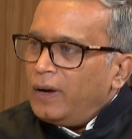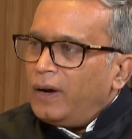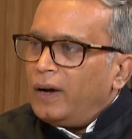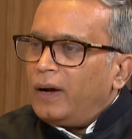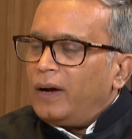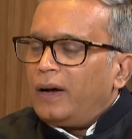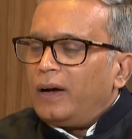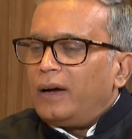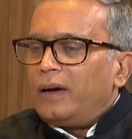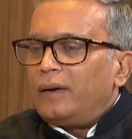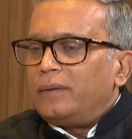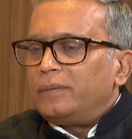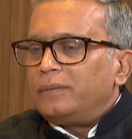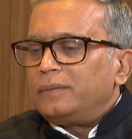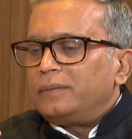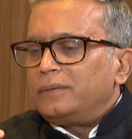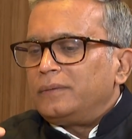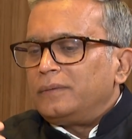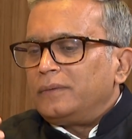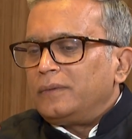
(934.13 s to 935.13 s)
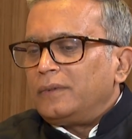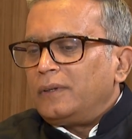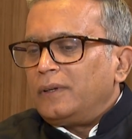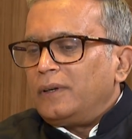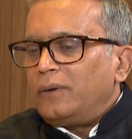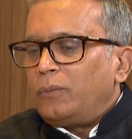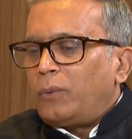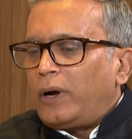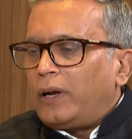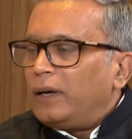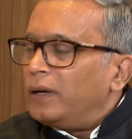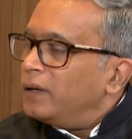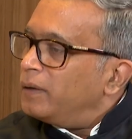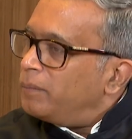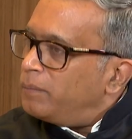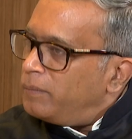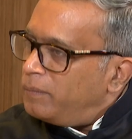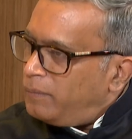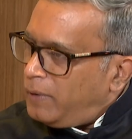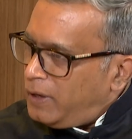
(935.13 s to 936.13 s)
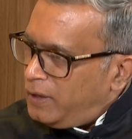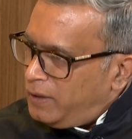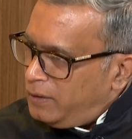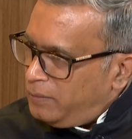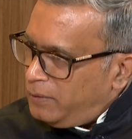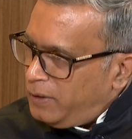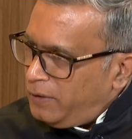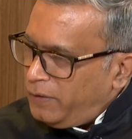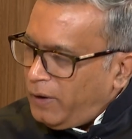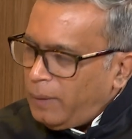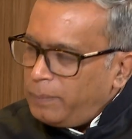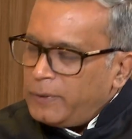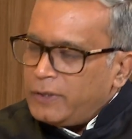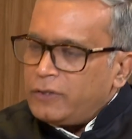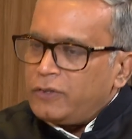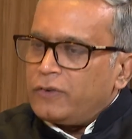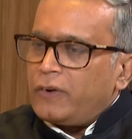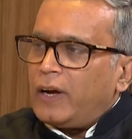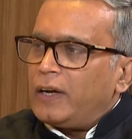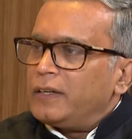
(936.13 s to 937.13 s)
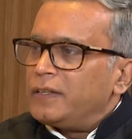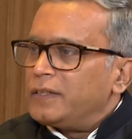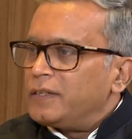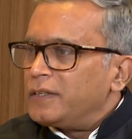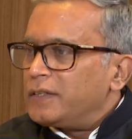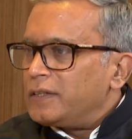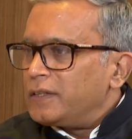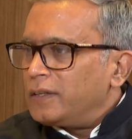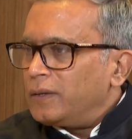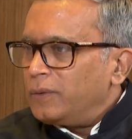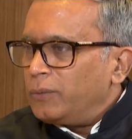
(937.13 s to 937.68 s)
While rapid strides,